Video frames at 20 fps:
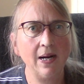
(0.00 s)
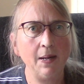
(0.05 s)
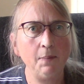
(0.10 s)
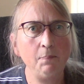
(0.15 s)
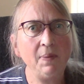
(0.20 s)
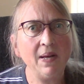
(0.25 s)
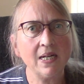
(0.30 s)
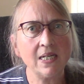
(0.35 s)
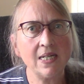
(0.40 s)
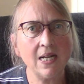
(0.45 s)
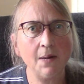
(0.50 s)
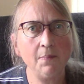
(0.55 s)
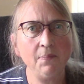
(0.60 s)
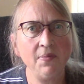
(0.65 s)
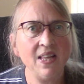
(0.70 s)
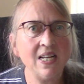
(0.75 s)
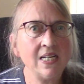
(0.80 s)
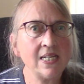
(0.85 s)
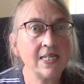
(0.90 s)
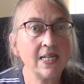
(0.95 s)
picked up,
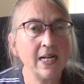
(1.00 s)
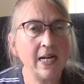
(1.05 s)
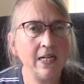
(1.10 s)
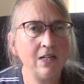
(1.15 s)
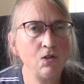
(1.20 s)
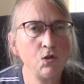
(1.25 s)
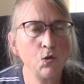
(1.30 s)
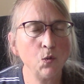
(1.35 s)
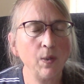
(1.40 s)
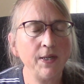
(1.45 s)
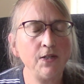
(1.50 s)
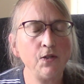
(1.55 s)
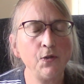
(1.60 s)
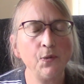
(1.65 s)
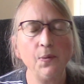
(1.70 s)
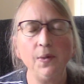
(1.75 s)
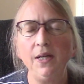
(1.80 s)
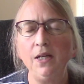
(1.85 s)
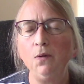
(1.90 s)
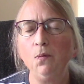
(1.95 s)
things that I enjoyed
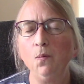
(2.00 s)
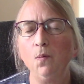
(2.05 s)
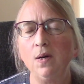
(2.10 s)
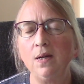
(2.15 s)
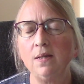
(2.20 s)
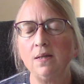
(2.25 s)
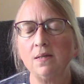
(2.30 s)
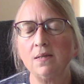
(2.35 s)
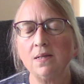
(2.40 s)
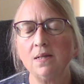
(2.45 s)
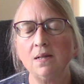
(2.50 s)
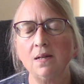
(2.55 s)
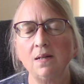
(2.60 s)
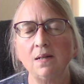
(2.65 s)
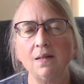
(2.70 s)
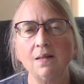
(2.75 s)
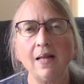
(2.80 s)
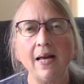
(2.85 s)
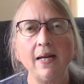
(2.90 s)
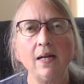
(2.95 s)
doing, was
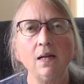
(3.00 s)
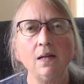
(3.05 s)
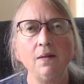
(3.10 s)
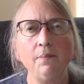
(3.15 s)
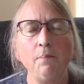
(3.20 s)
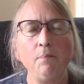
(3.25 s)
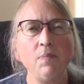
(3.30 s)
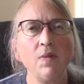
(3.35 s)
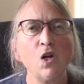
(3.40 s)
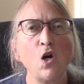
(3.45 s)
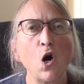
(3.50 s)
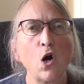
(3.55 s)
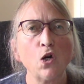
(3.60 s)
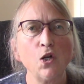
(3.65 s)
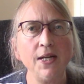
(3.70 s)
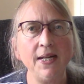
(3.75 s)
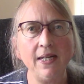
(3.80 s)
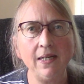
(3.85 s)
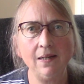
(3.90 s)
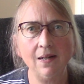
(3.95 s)
like
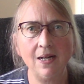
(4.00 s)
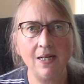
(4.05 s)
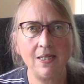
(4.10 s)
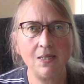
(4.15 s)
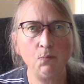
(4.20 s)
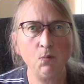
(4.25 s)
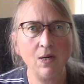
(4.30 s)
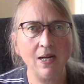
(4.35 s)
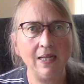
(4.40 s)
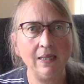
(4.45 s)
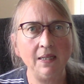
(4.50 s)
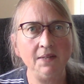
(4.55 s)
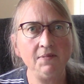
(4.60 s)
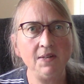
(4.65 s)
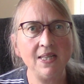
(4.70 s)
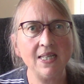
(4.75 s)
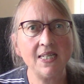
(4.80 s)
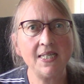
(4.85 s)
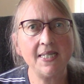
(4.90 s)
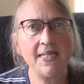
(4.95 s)
gardening. When I lived
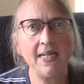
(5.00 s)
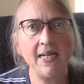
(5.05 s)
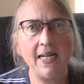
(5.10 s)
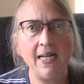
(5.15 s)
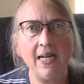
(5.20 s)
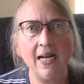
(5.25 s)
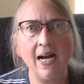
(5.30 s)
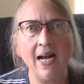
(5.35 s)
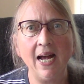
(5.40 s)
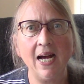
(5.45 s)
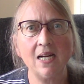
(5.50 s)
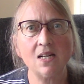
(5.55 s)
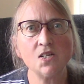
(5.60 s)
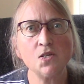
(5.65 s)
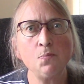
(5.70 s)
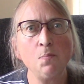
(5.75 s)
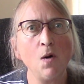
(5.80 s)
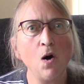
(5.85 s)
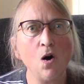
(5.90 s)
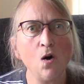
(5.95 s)
in the city, I had a
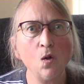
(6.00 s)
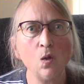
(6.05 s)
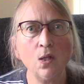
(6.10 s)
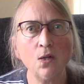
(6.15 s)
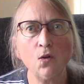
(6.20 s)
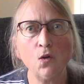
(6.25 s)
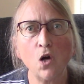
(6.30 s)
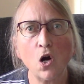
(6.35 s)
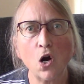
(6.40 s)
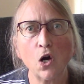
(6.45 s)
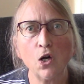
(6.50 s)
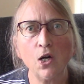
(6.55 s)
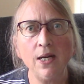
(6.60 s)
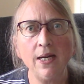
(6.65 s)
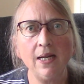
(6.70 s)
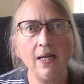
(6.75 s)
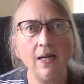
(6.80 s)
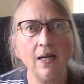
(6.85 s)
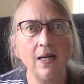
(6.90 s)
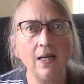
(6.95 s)
small little garden,
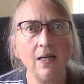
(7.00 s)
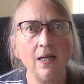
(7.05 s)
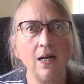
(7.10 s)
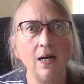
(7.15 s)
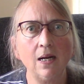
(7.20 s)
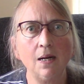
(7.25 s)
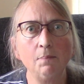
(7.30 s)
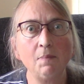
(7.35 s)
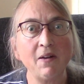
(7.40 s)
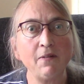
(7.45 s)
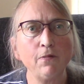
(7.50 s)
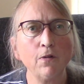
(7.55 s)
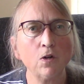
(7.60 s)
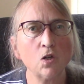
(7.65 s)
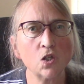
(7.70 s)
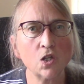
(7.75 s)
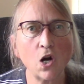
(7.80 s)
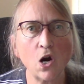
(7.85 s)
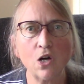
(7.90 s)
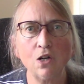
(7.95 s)
and my
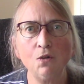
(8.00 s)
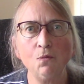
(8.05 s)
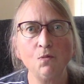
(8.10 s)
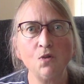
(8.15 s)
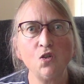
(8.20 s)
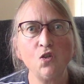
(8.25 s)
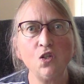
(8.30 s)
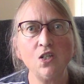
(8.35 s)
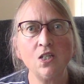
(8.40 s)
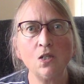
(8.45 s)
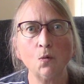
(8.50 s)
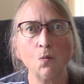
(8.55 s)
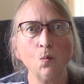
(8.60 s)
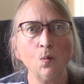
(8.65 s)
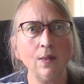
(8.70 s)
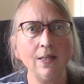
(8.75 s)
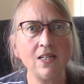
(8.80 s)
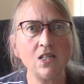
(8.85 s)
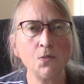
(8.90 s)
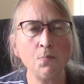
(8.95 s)
first garden was just a
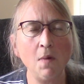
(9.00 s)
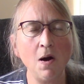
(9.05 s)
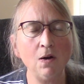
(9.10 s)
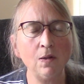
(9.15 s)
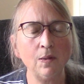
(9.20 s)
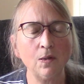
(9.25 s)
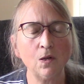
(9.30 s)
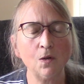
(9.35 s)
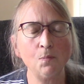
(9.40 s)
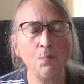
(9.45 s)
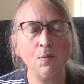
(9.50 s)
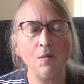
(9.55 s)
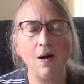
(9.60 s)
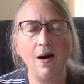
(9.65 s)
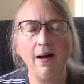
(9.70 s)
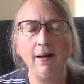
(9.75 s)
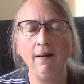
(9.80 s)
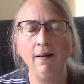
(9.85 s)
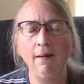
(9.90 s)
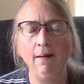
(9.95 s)
really small little
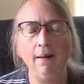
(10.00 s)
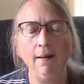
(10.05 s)
plot